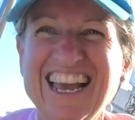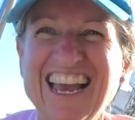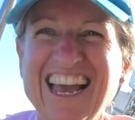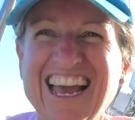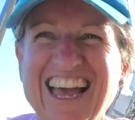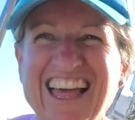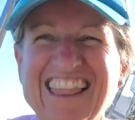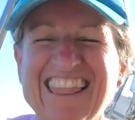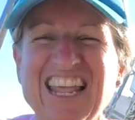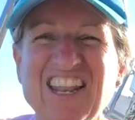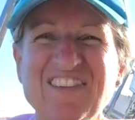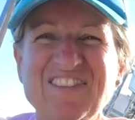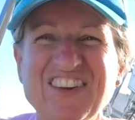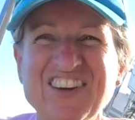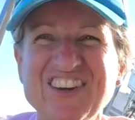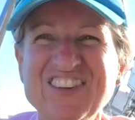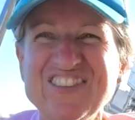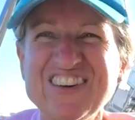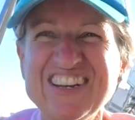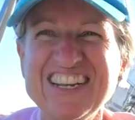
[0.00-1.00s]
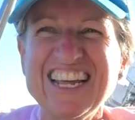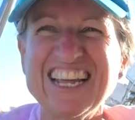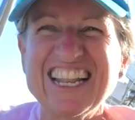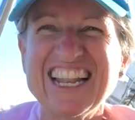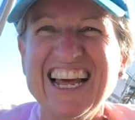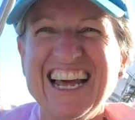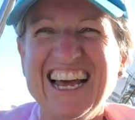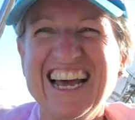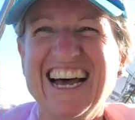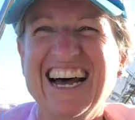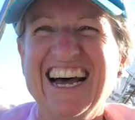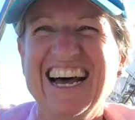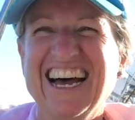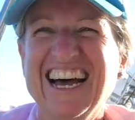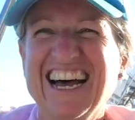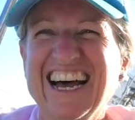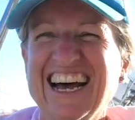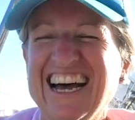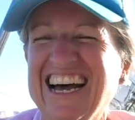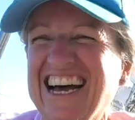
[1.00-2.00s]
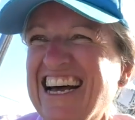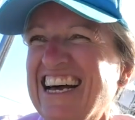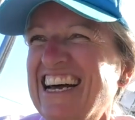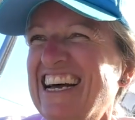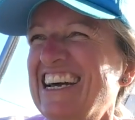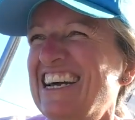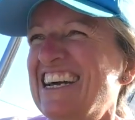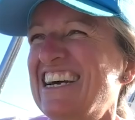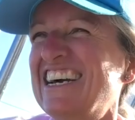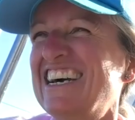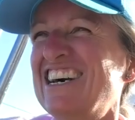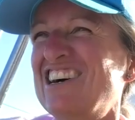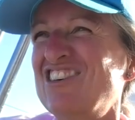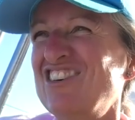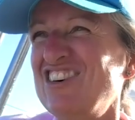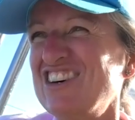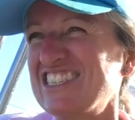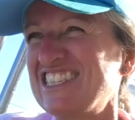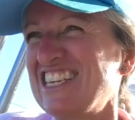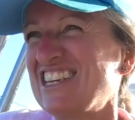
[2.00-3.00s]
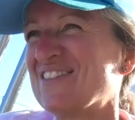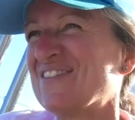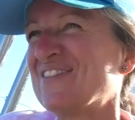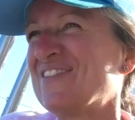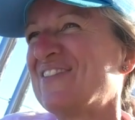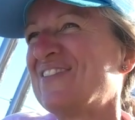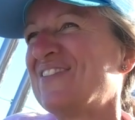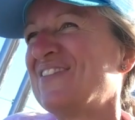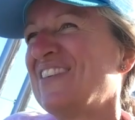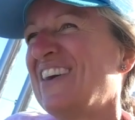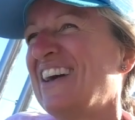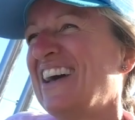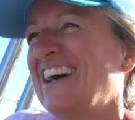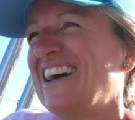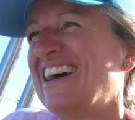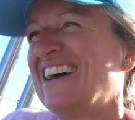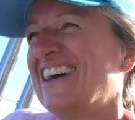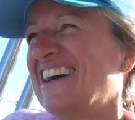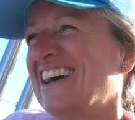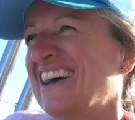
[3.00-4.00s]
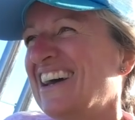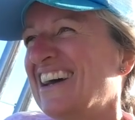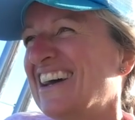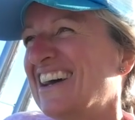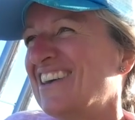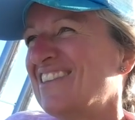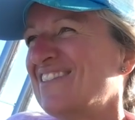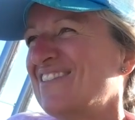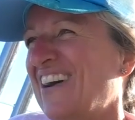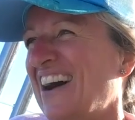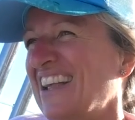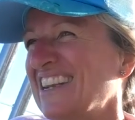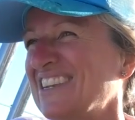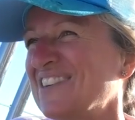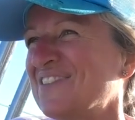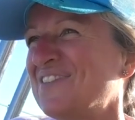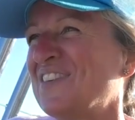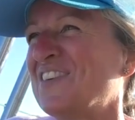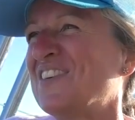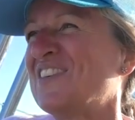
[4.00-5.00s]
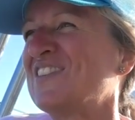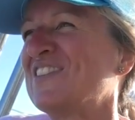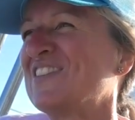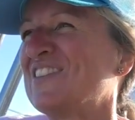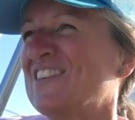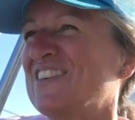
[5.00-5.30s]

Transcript: Yeah, that'd be good, wouldn't it? Awesome. Wonderful.